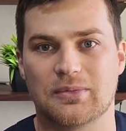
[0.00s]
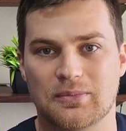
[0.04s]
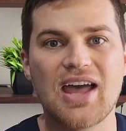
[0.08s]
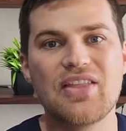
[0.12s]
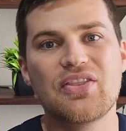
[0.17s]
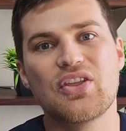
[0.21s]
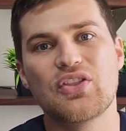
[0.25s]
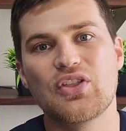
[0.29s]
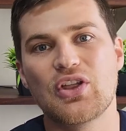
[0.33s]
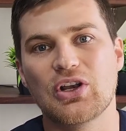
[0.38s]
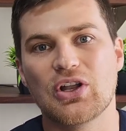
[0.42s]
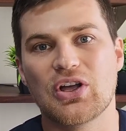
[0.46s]

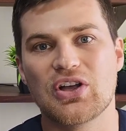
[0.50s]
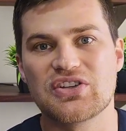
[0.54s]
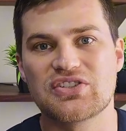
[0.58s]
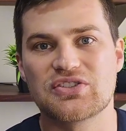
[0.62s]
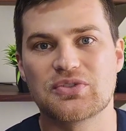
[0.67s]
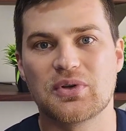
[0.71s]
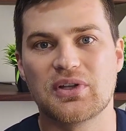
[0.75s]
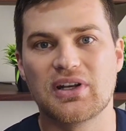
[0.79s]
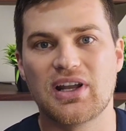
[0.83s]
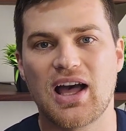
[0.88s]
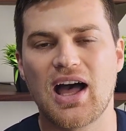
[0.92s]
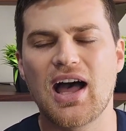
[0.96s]
And then the last
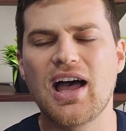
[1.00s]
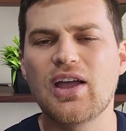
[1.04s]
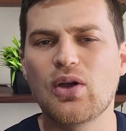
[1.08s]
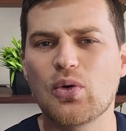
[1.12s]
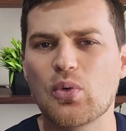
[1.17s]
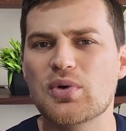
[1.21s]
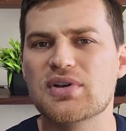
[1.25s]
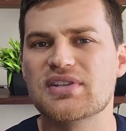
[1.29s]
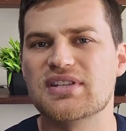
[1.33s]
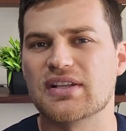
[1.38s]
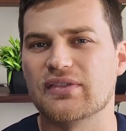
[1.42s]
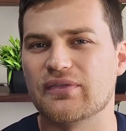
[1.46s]
one, I
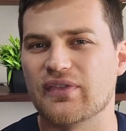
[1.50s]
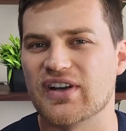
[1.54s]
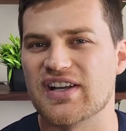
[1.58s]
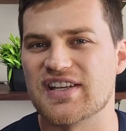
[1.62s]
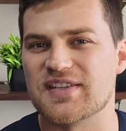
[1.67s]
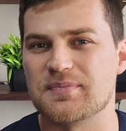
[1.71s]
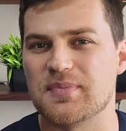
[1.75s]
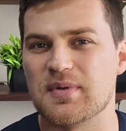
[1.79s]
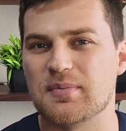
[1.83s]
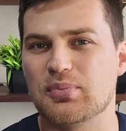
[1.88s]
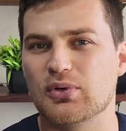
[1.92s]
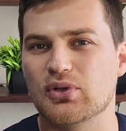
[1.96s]
always
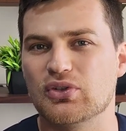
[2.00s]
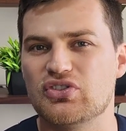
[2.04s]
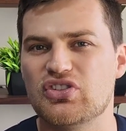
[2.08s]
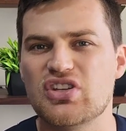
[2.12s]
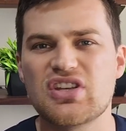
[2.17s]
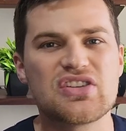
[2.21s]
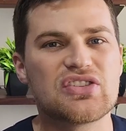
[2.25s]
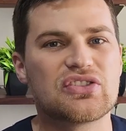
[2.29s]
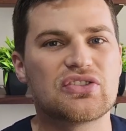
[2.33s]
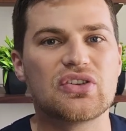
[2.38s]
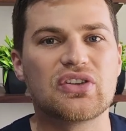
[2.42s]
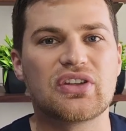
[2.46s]
advise people
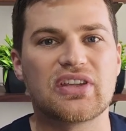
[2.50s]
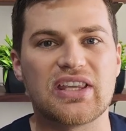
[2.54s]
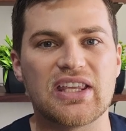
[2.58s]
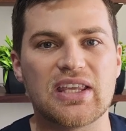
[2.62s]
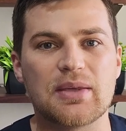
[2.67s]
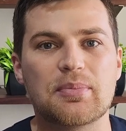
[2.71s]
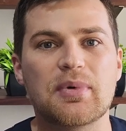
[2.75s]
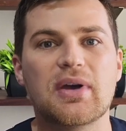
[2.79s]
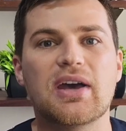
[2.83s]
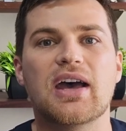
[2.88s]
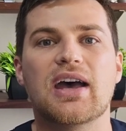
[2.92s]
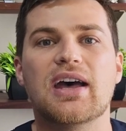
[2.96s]
just to
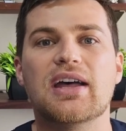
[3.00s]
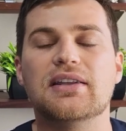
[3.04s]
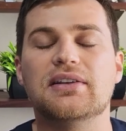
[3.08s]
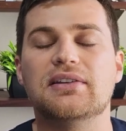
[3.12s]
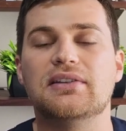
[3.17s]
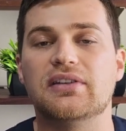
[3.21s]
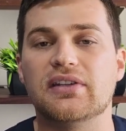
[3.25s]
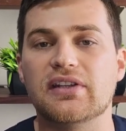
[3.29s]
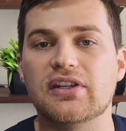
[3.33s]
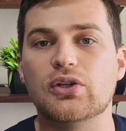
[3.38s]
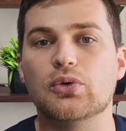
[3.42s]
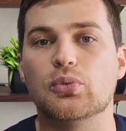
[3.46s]
keep a
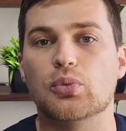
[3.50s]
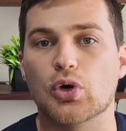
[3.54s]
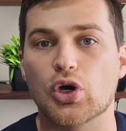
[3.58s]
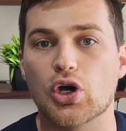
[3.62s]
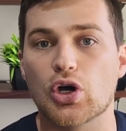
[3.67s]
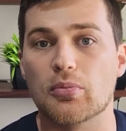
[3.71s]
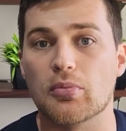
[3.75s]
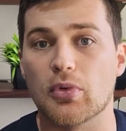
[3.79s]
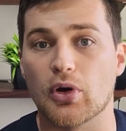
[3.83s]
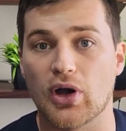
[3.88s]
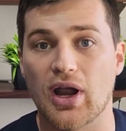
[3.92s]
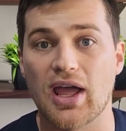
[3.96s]

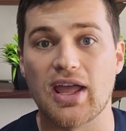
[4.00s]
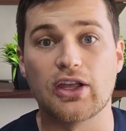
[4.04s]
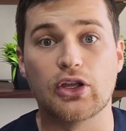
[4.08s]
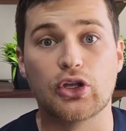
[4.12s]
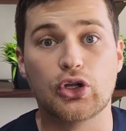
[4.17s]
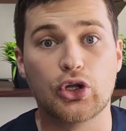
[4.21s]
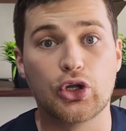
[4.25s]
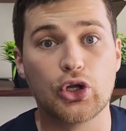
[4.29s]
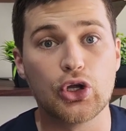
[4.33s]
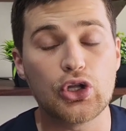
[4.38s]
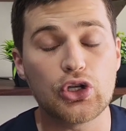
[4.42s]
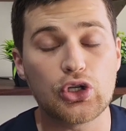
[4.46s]
dewormer, a
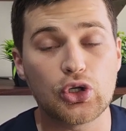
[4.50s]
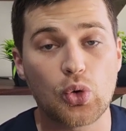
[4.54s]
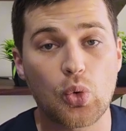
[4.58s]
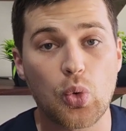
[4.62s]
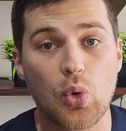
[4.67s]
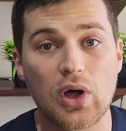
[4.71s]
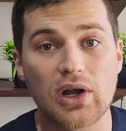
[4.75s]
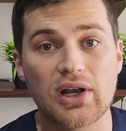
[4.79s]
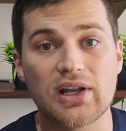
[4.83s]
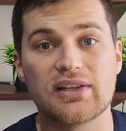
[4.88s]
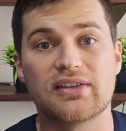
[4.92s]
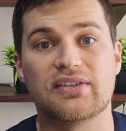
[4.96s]
good
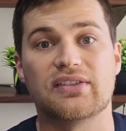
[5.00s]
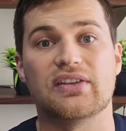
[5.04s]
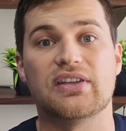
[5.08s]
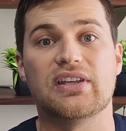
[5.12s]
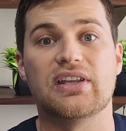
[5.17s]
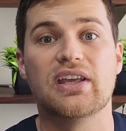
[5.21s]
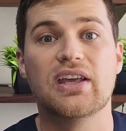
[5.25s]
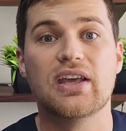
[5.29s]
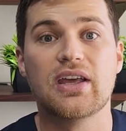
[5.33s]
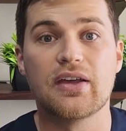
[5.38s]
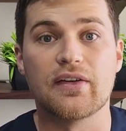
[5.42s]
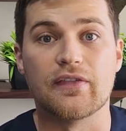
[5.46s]

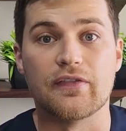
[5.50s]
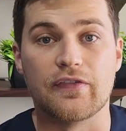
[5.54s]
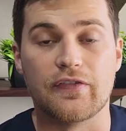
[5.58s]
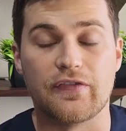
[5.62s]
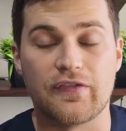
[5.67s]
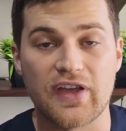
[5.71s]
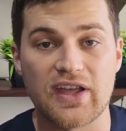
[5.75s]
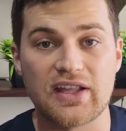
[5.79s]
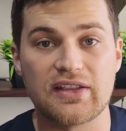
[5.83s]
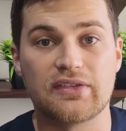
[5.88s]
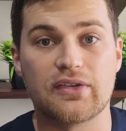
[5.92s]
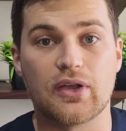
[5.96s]
quality
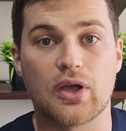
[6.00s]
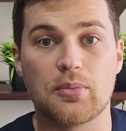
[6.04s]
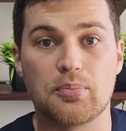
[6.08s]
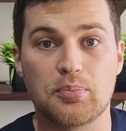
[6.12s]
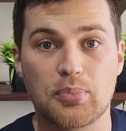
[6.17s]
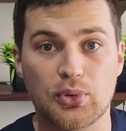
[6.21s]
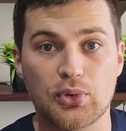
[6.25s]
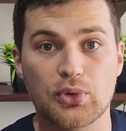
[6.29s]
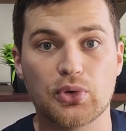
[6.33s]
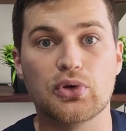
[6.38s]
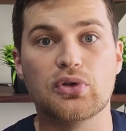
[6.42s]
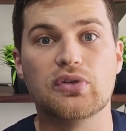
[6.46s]
vet
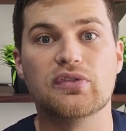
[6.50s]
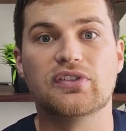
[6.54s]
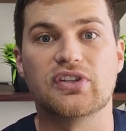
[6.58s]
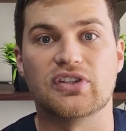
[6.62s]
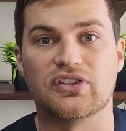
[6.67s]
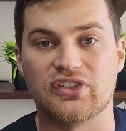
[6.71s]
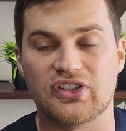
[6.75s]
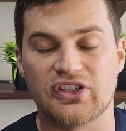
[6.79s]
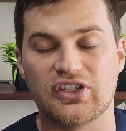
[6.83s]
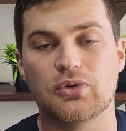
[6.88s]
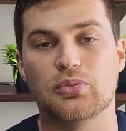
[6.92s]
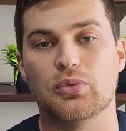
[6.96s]

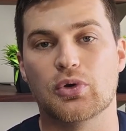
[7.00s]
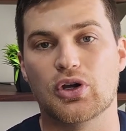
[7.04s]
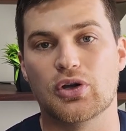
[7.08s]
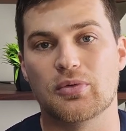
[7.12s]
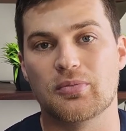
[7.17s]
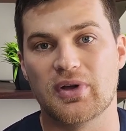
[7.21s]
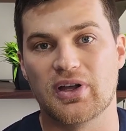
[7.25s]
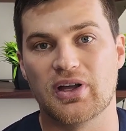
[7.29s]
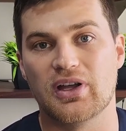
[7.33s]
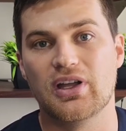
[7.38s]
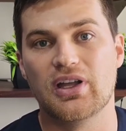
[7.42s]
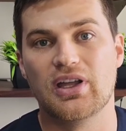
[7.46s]
approved
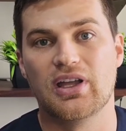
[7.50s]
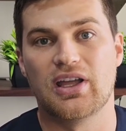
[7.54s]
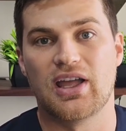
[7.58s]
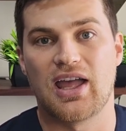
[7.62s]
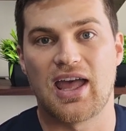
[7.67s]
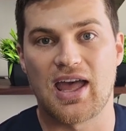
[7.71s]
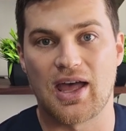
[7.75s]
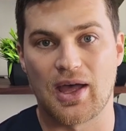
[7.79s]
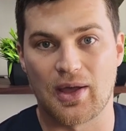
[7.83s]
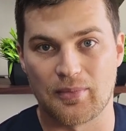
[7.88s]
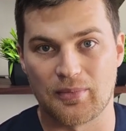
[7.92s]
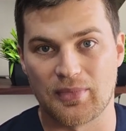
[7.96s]
dewormer
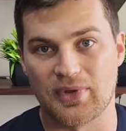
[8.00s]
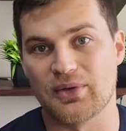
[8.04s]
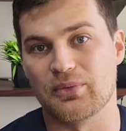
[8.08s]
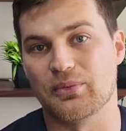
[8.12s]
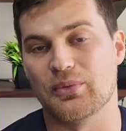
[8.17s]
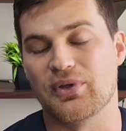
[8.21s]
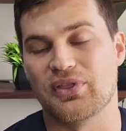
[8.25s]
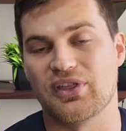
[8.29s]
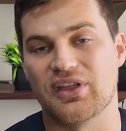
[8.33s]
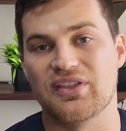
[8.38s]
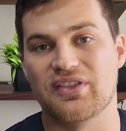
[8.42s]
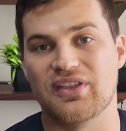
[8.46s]

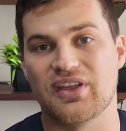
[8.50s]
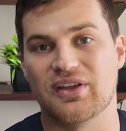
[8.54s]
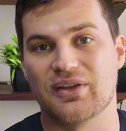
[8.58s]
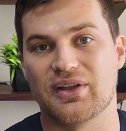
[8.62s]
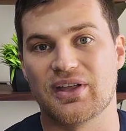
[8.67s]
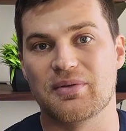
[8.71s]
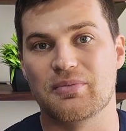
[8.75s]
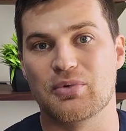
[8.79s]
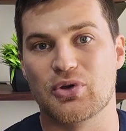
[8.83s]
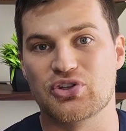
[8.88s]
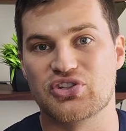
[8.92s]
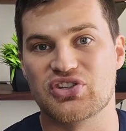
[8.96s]
within their
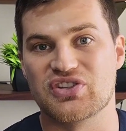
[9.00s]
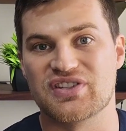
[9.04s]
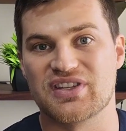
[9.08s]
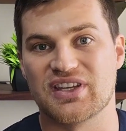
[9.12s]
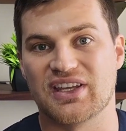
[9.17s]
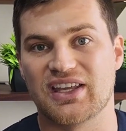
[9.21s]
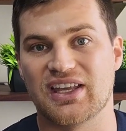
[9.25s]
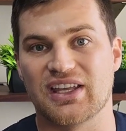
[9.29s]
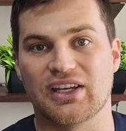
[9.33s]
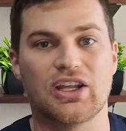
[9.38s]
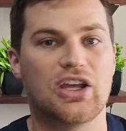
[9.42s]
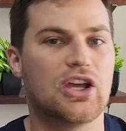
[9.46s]
emergency
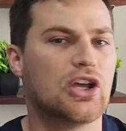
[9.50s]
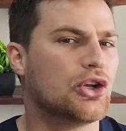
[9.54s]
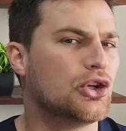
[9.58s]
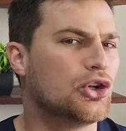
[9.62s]
kit.